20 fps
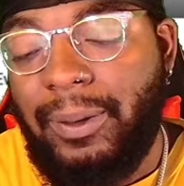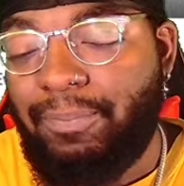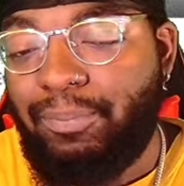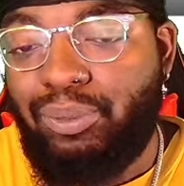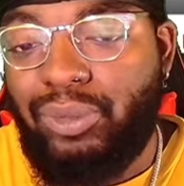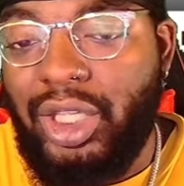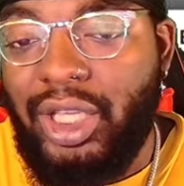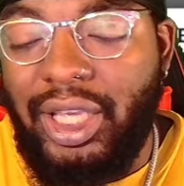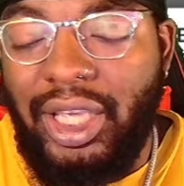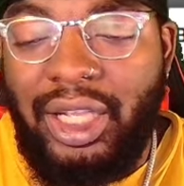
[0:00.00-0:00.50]

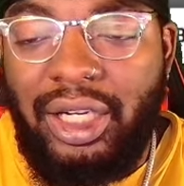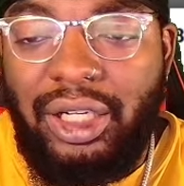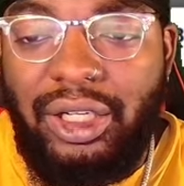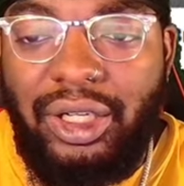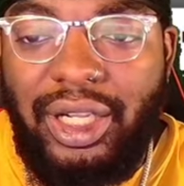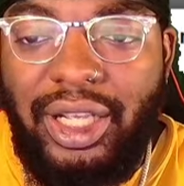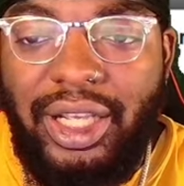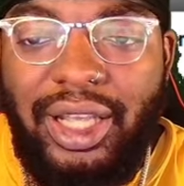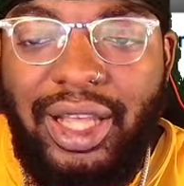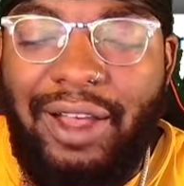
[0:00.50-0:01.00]
the
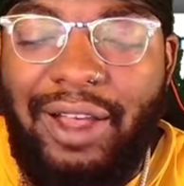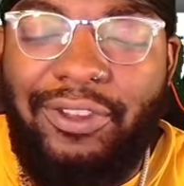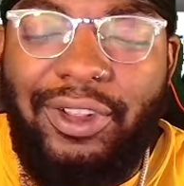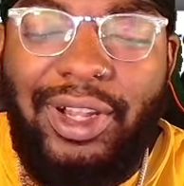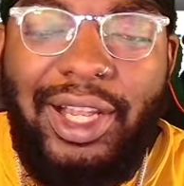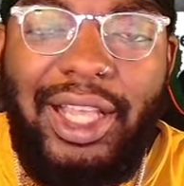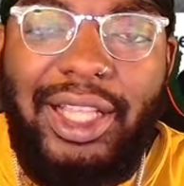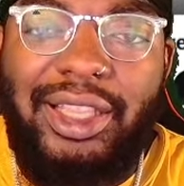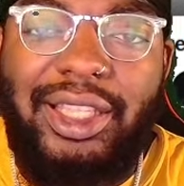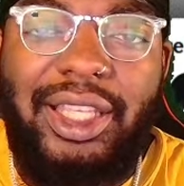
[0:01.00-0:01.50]
internet, I feel
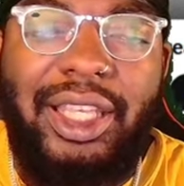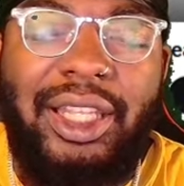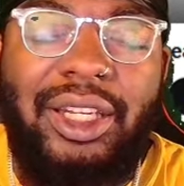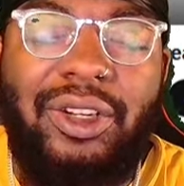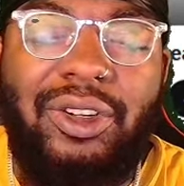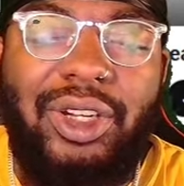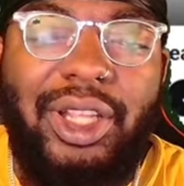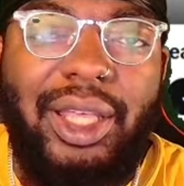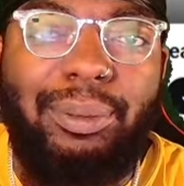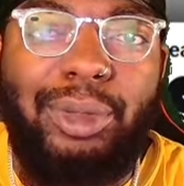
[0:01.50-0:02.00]
like the
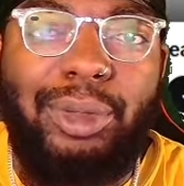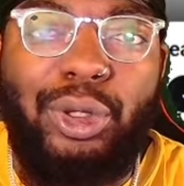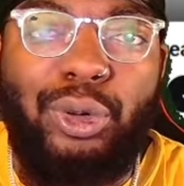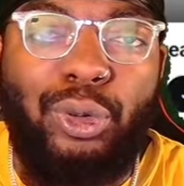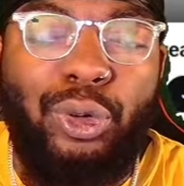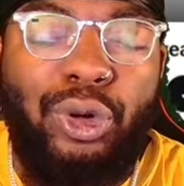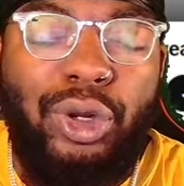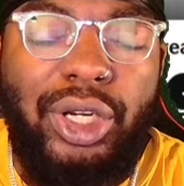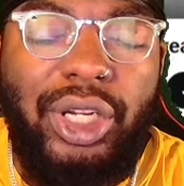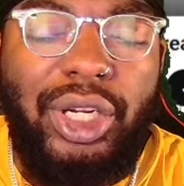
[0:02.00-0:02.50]
internet be
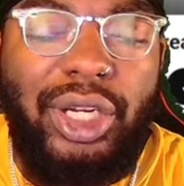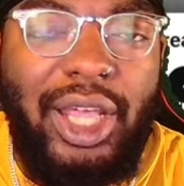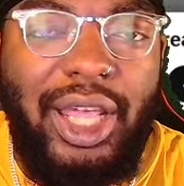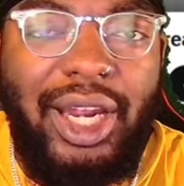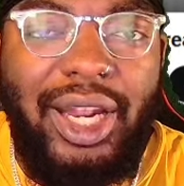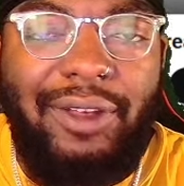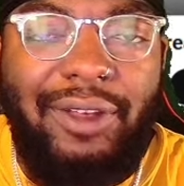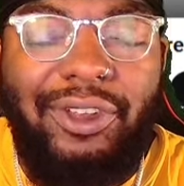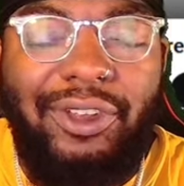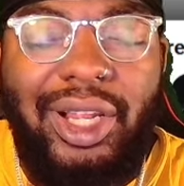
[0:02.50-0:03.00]
ruining that.
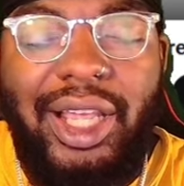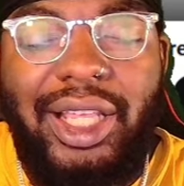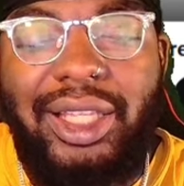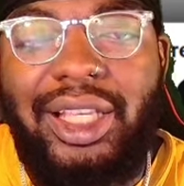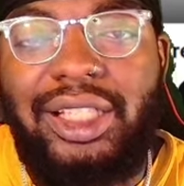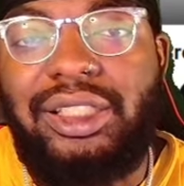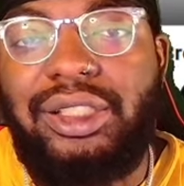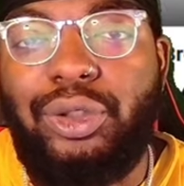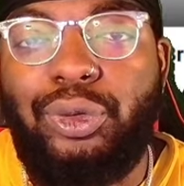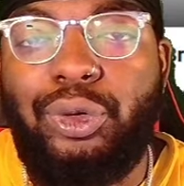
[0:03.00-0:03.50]
I feel like
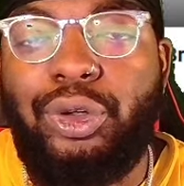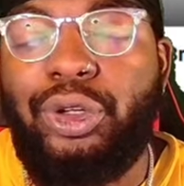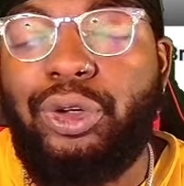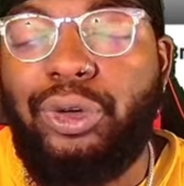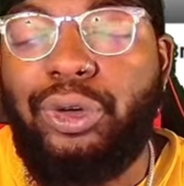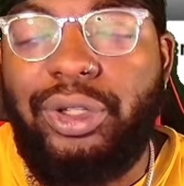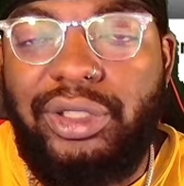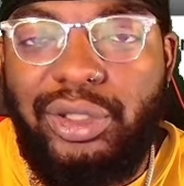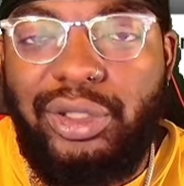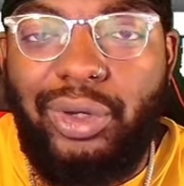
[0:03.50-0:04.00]
that's the real
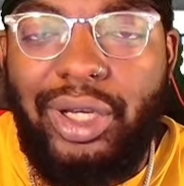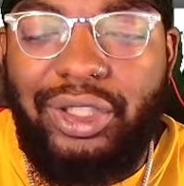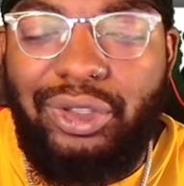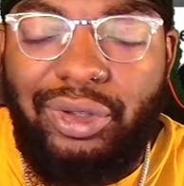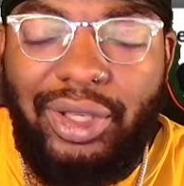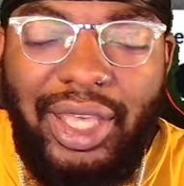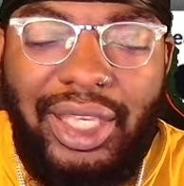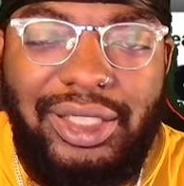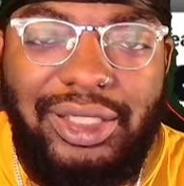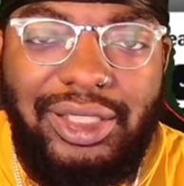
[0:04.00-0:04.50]
reason why you
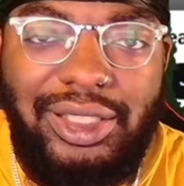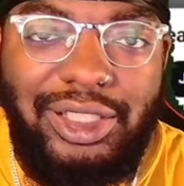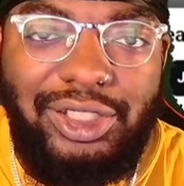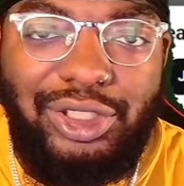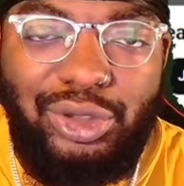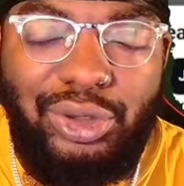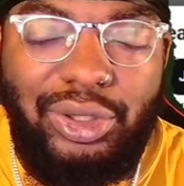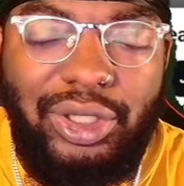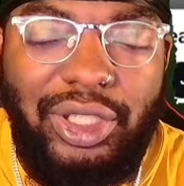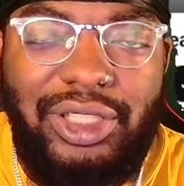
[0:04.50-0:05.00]
can't see
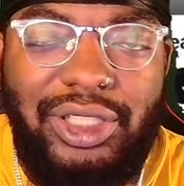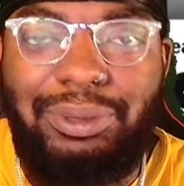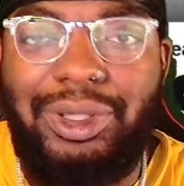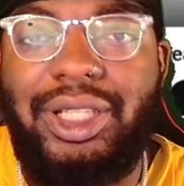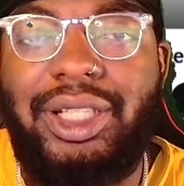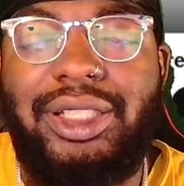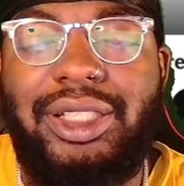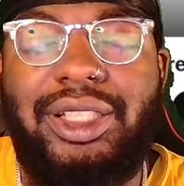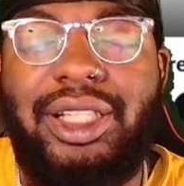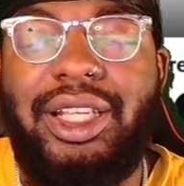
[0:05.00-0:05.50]
juniors
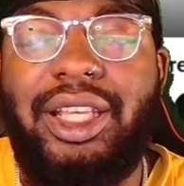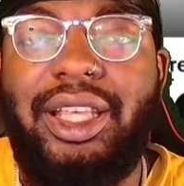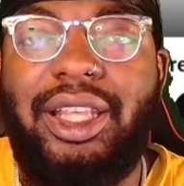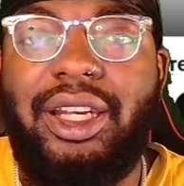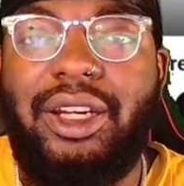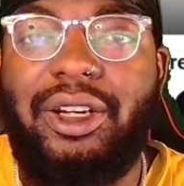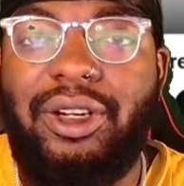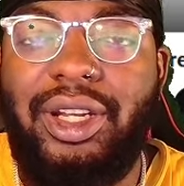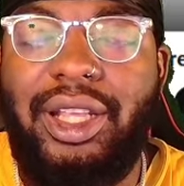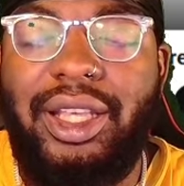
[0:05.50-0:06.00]
because of the
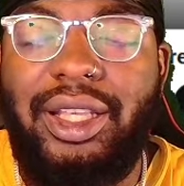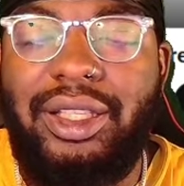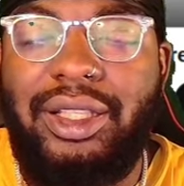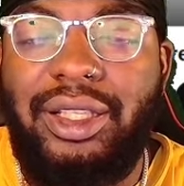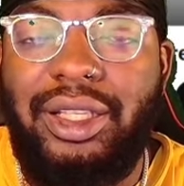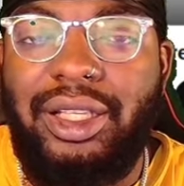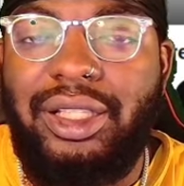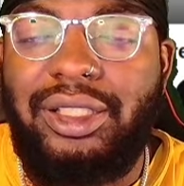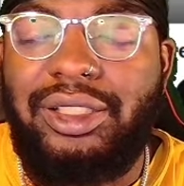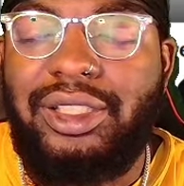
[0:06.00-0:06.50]
internet.
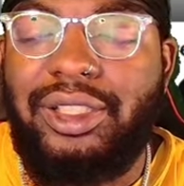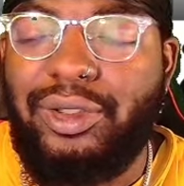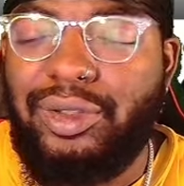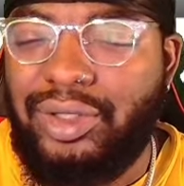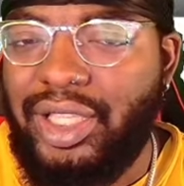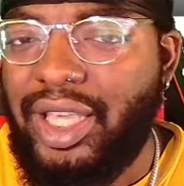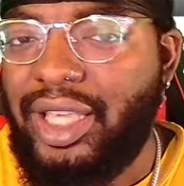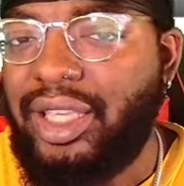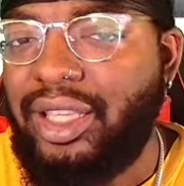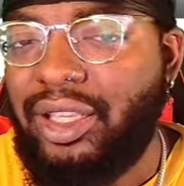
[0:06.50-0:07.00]
So
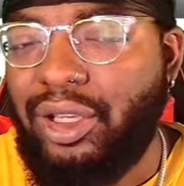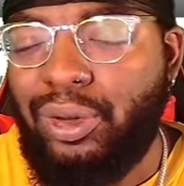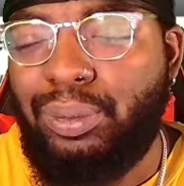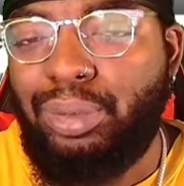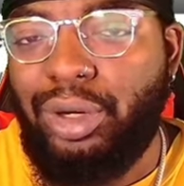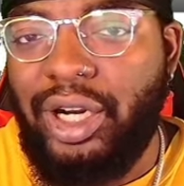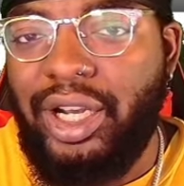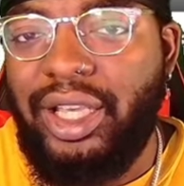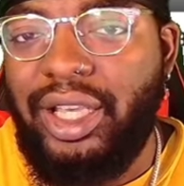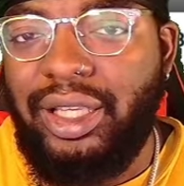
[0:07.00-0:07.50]
take your
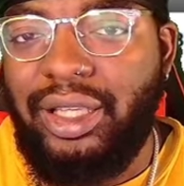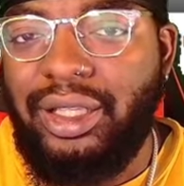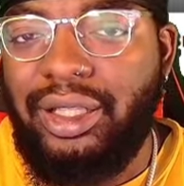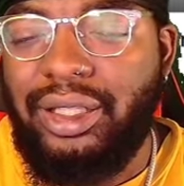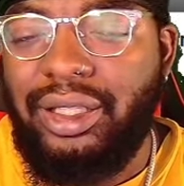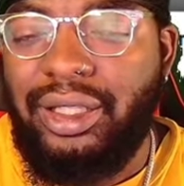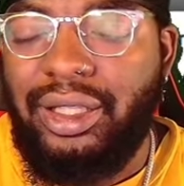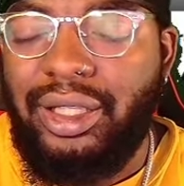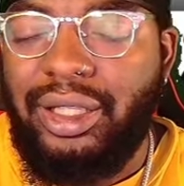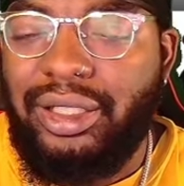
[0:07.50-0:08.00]
break
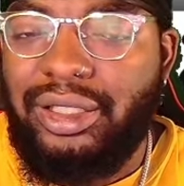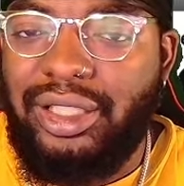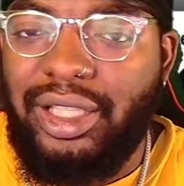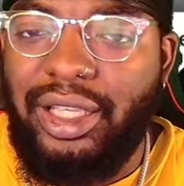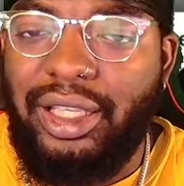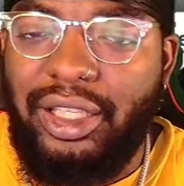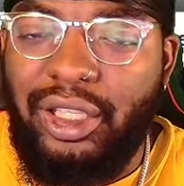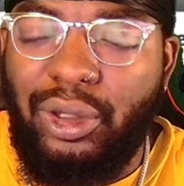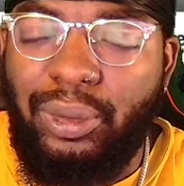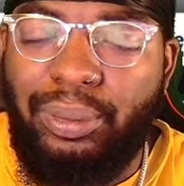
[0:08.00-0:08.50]

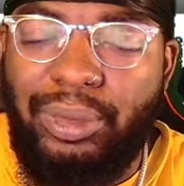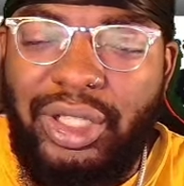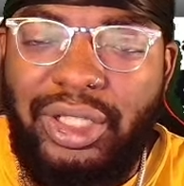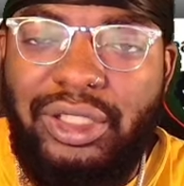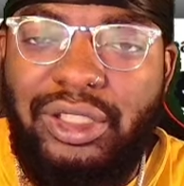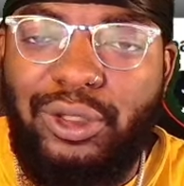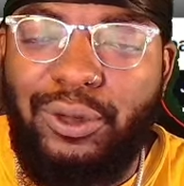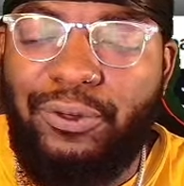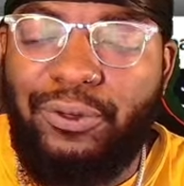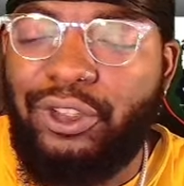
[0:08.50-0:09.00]
Take your
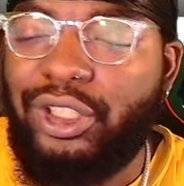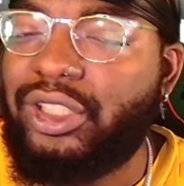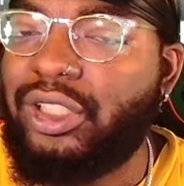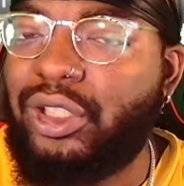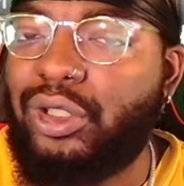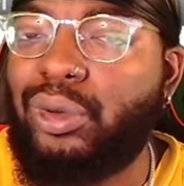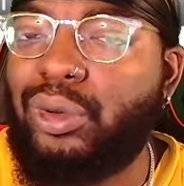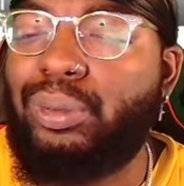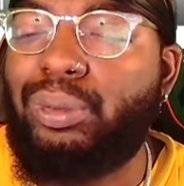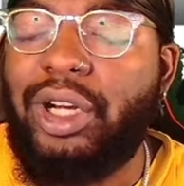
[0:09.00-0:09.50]
mental,
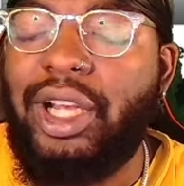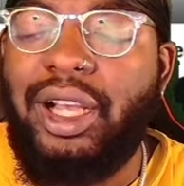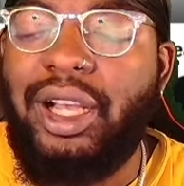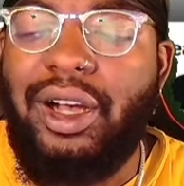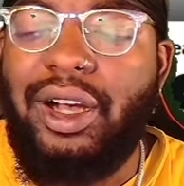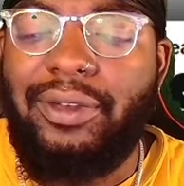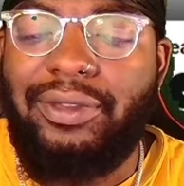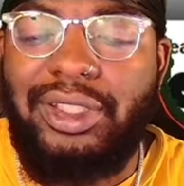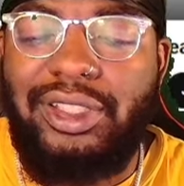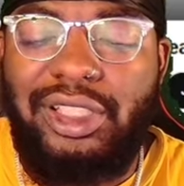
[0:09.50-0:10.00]
physical break
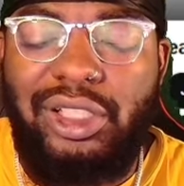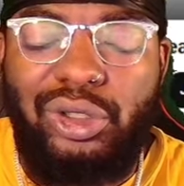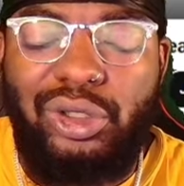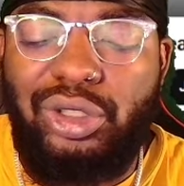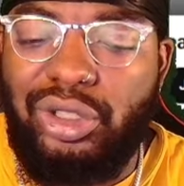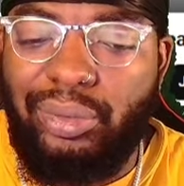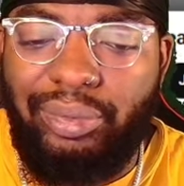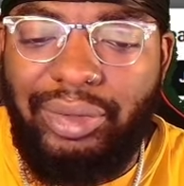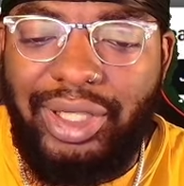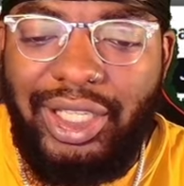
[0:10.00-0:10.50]
off
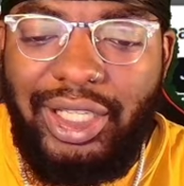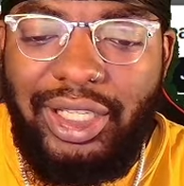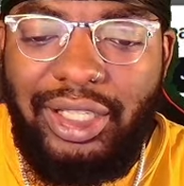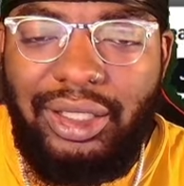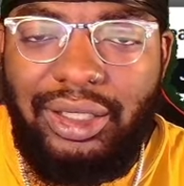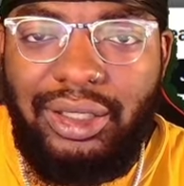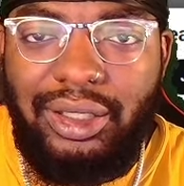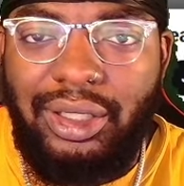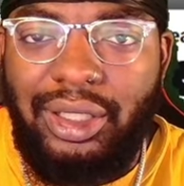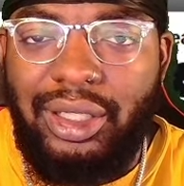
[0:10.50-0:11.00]
social media.